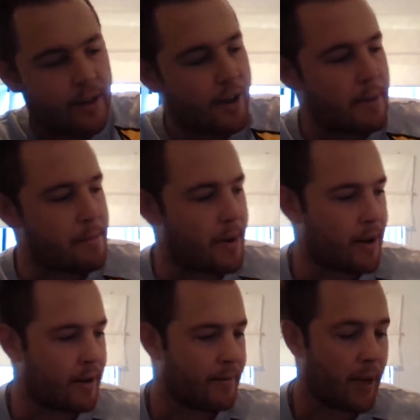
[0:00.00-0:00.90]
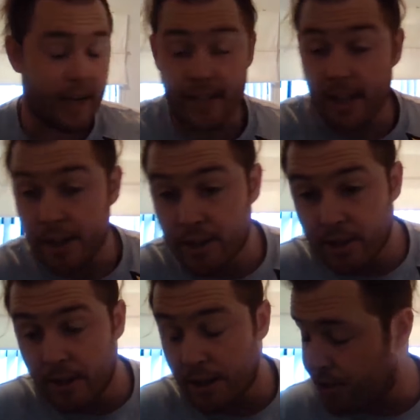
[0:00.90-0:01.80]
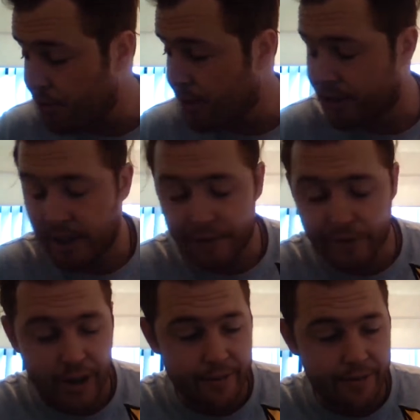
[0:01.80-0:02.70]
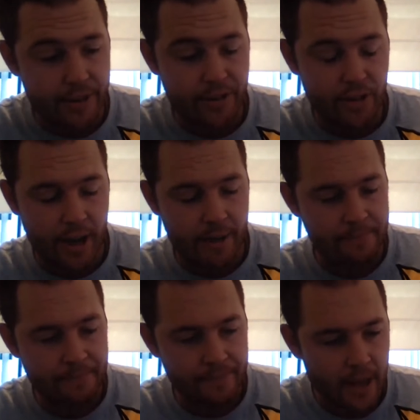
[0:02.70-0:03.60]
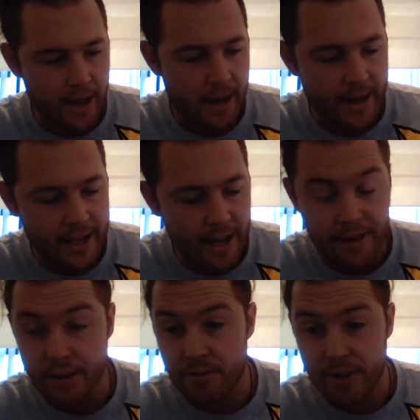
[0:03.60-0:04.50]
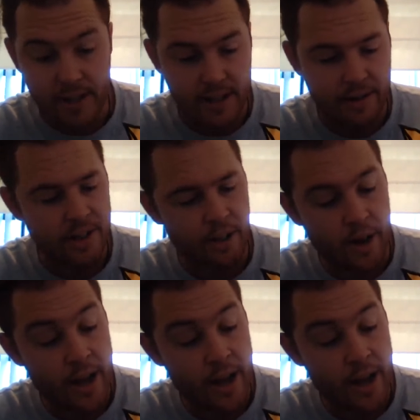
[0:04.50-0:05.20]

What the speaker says: I remember, like I said, I used to watch Steve Shives's An Atheist Reads series a lot,